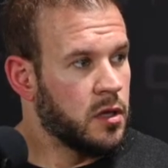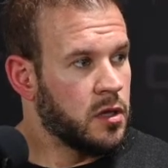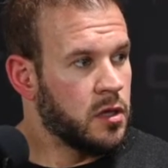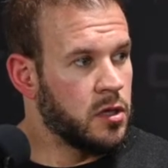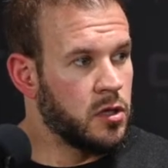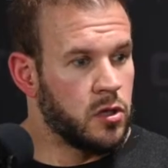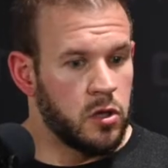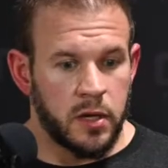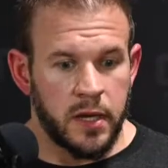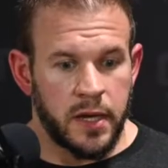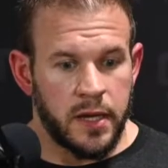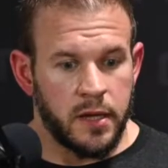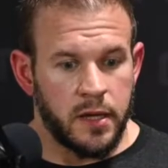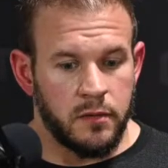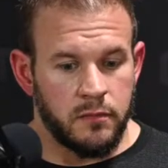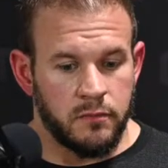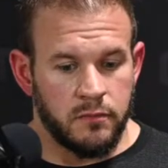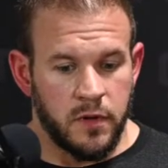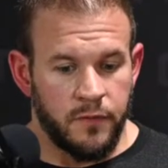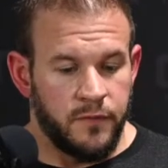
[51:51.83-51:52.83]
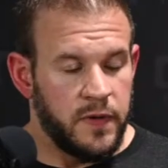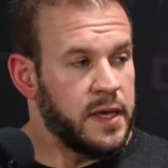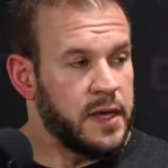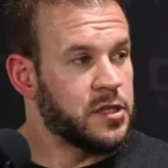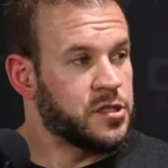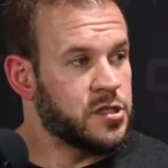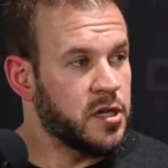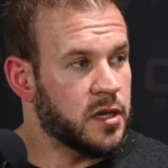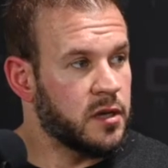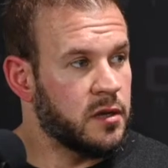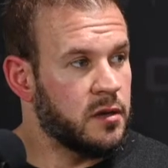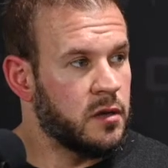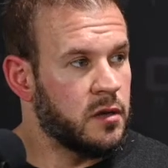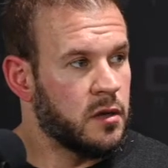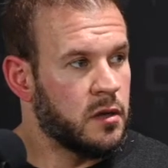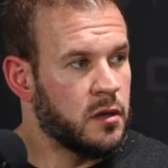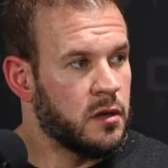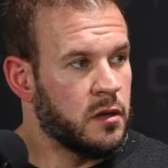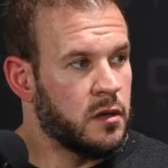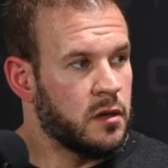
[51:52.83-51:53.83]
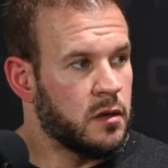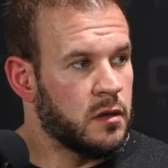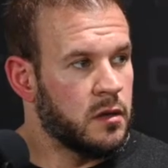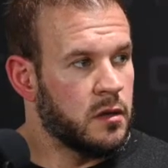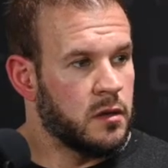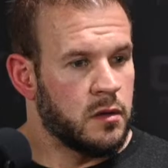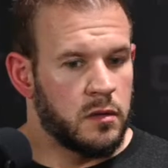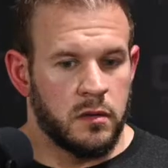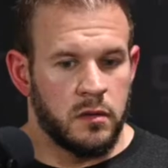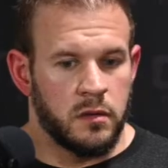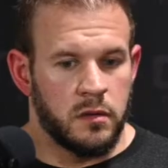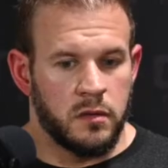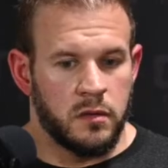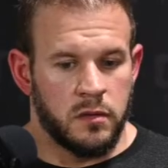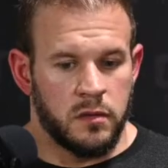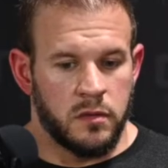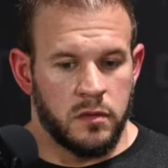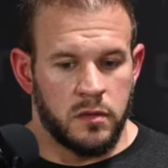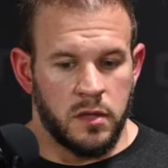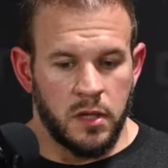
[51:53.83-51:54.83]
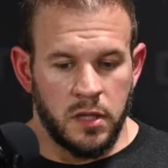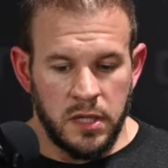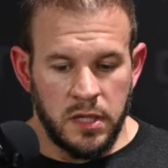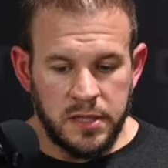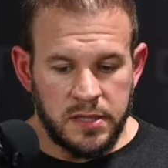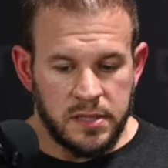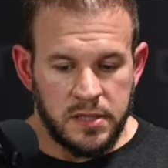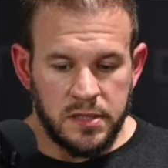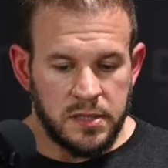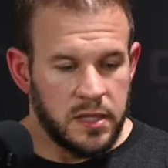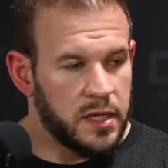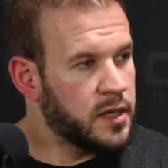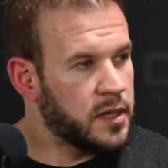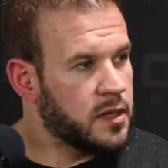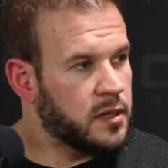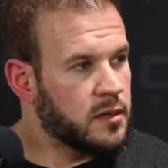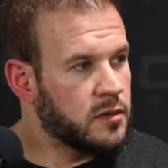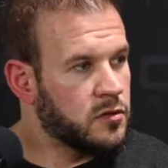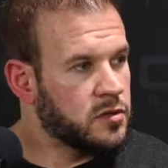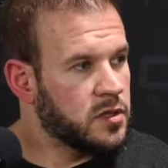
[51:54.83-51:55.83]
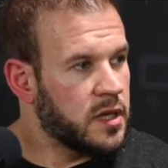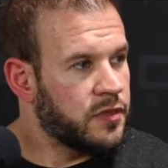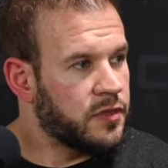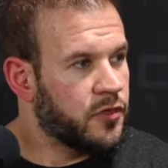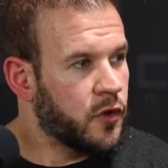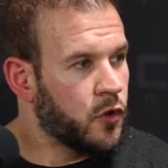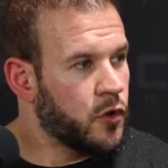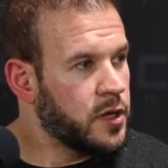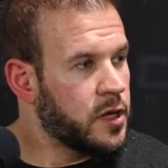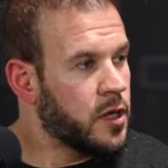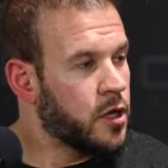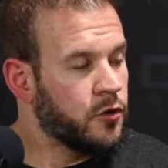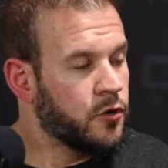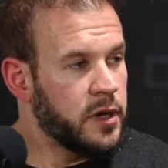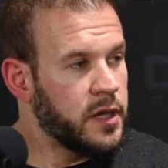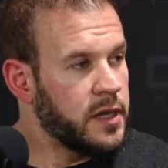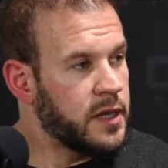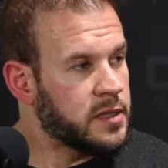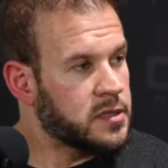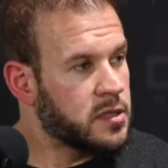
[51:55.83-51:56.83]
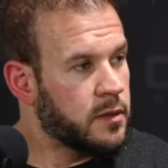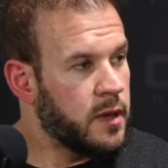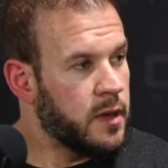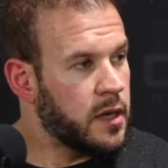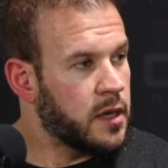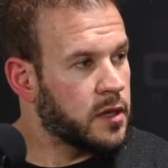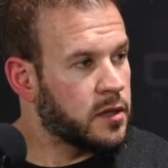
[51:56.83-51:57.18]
You look at the vegan chicken, the list is like there's like 30 ingredients to make it.